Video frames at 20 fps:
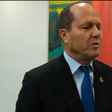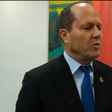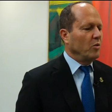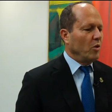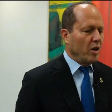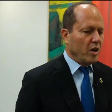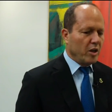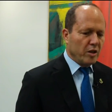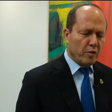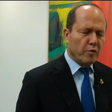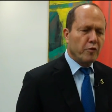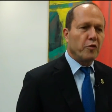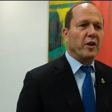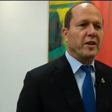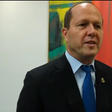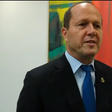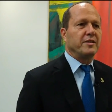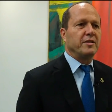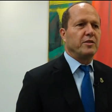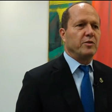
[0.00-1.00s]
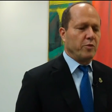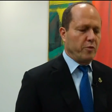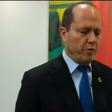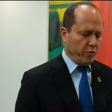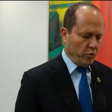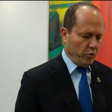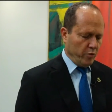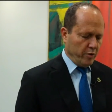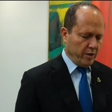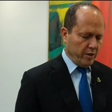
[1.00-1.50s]
To all our friends,
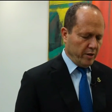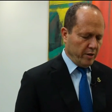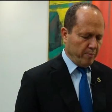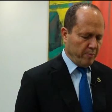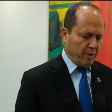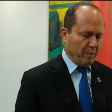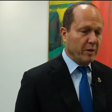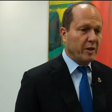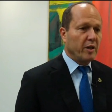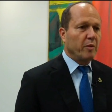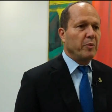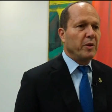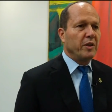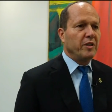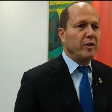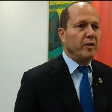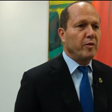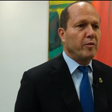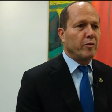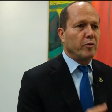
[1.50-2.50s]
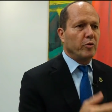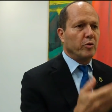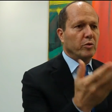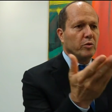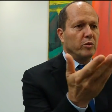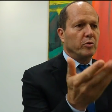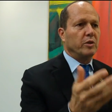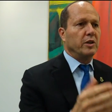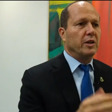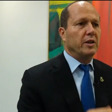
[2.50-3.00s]
through the public opinion,
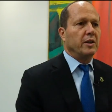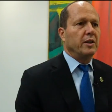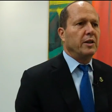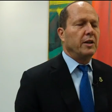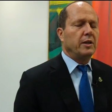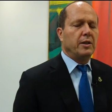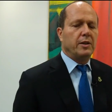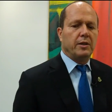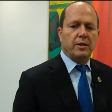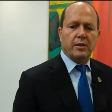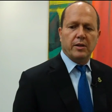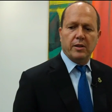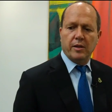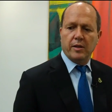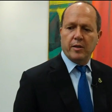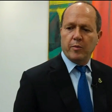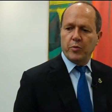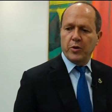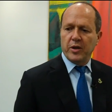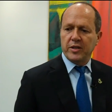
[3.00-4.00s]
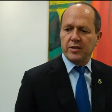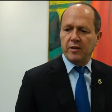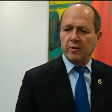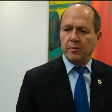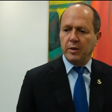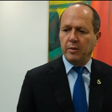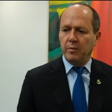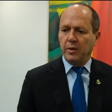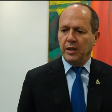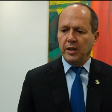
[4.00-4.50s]
through uh, Uh, the press
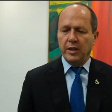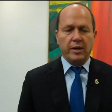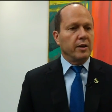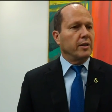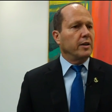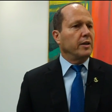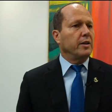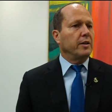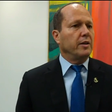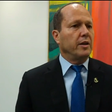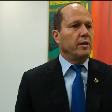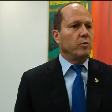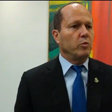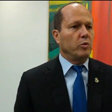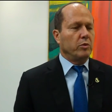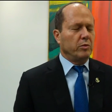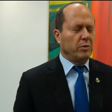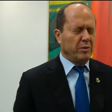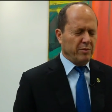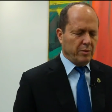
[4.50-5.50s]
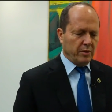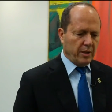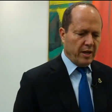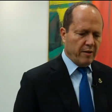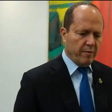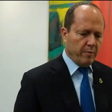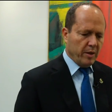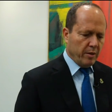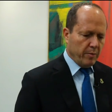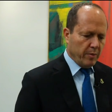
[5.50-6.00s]
have been meeting and, and will
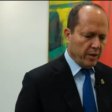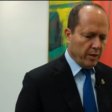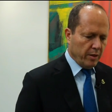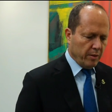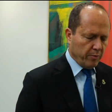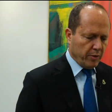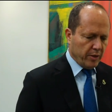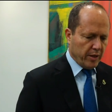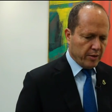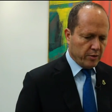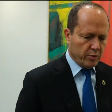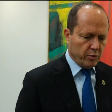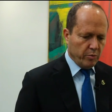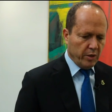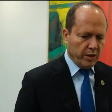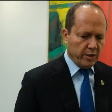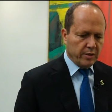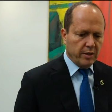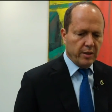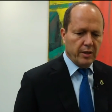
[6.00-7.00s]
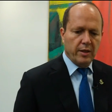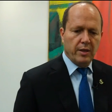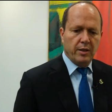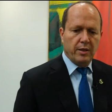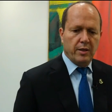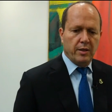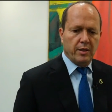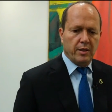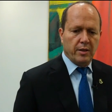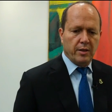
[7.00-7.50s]
have many, many plans to meet
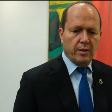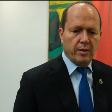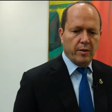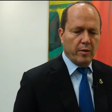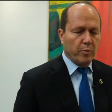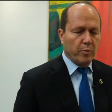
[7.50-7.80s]
uh,